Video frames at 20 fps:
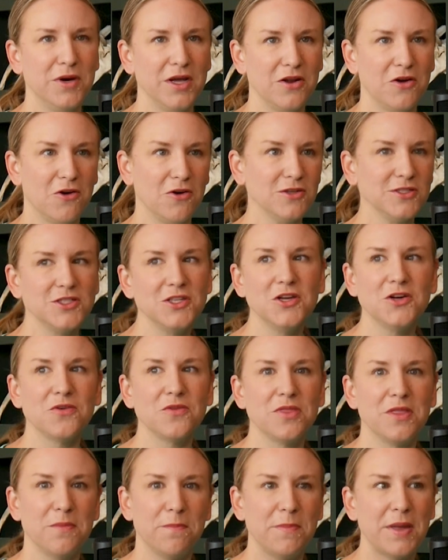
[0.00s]
but also
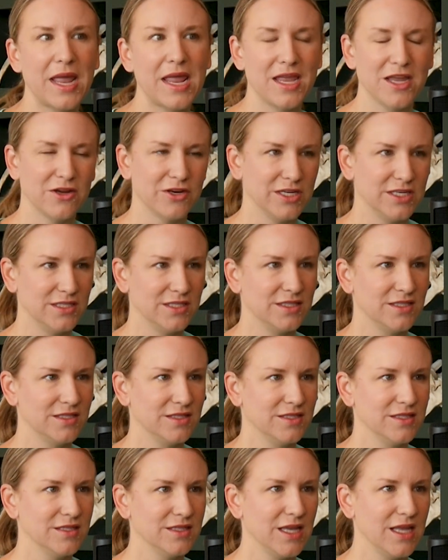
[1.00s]
the parents.
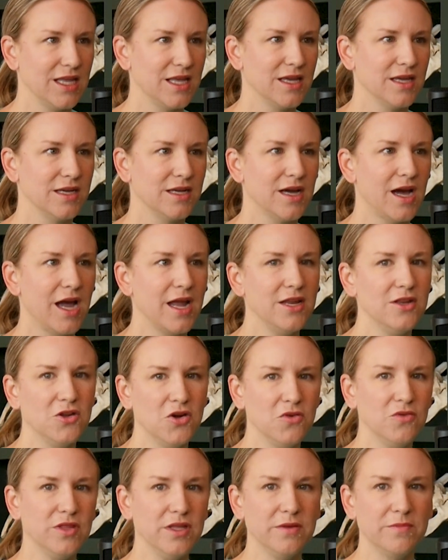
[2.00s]
Like, I
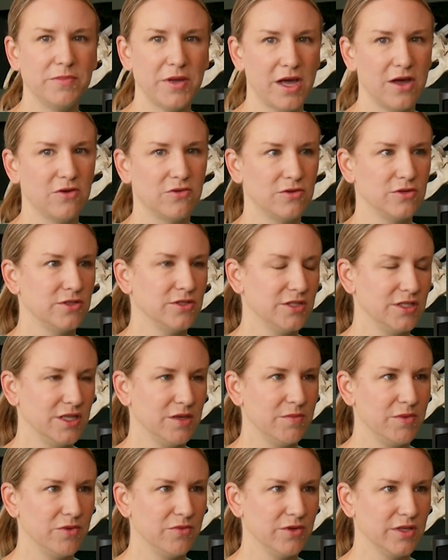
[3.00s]
know that pet owners
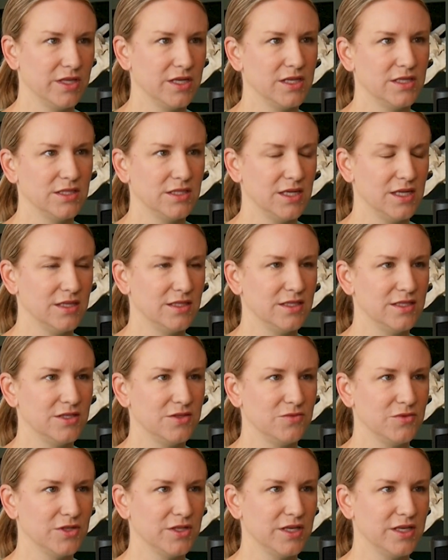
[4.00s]
can be really intense
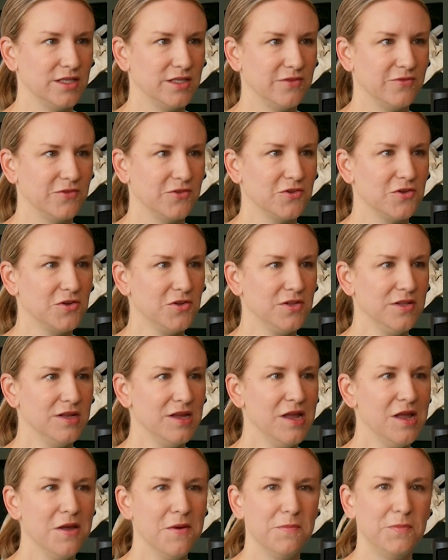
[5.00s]
and really difficult,
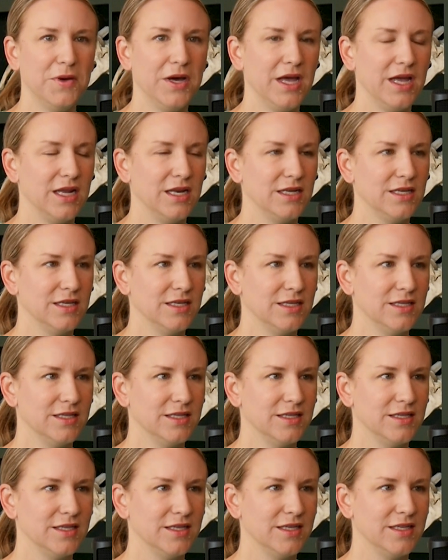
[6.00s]
but
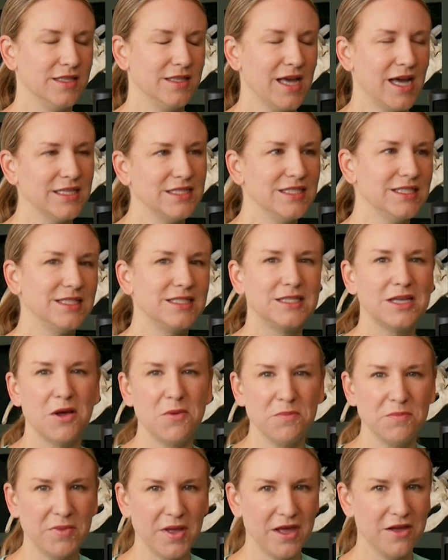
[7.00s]
that's
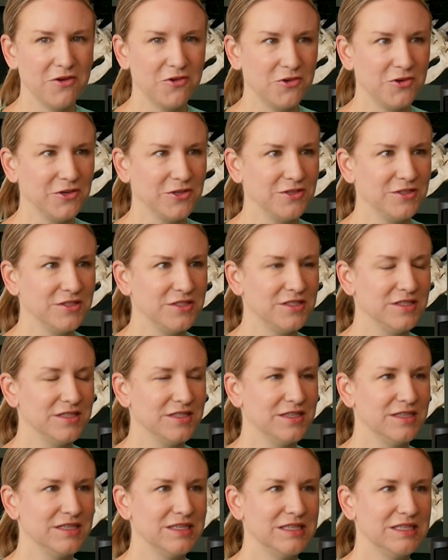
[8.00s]
some pet owners.
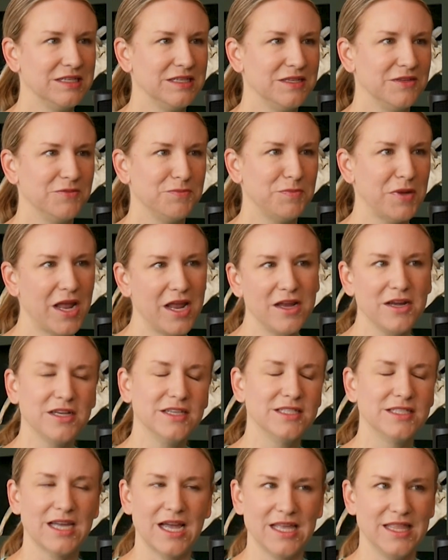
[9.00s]

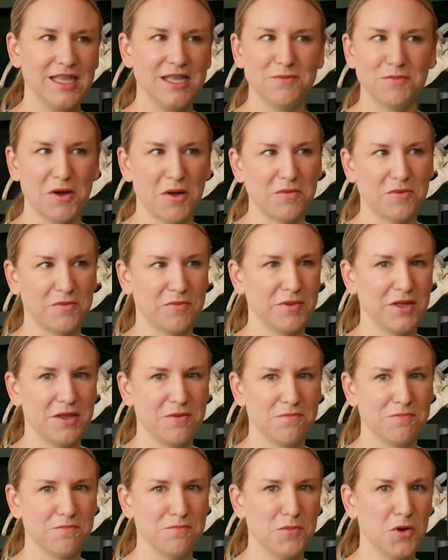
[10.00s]
Parents, I think probably
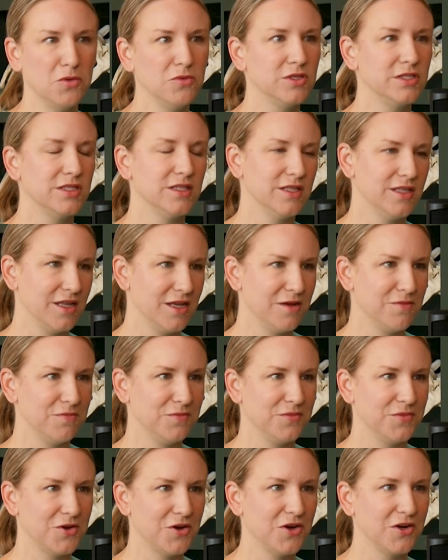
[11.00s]
most of
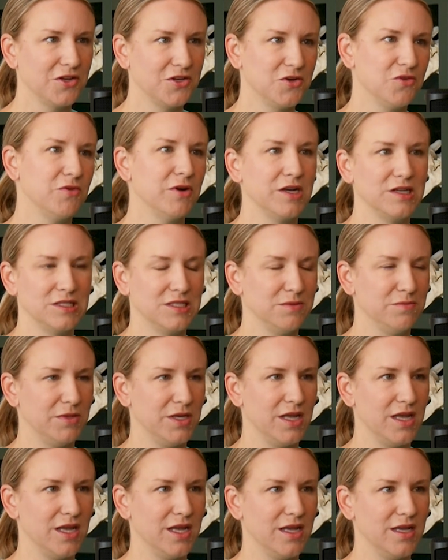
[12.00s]
them are going to
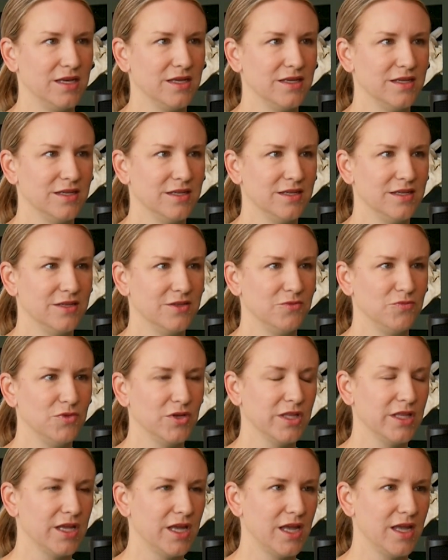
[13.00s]
be
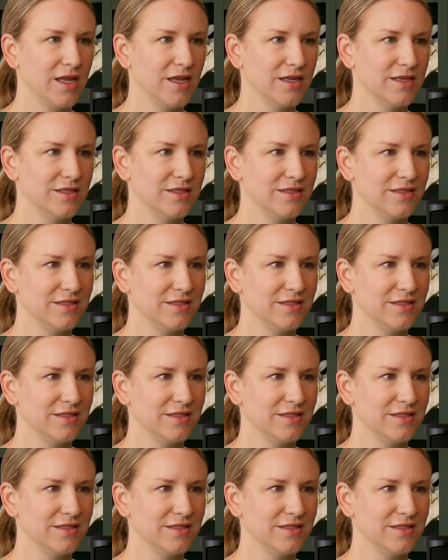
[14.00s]
really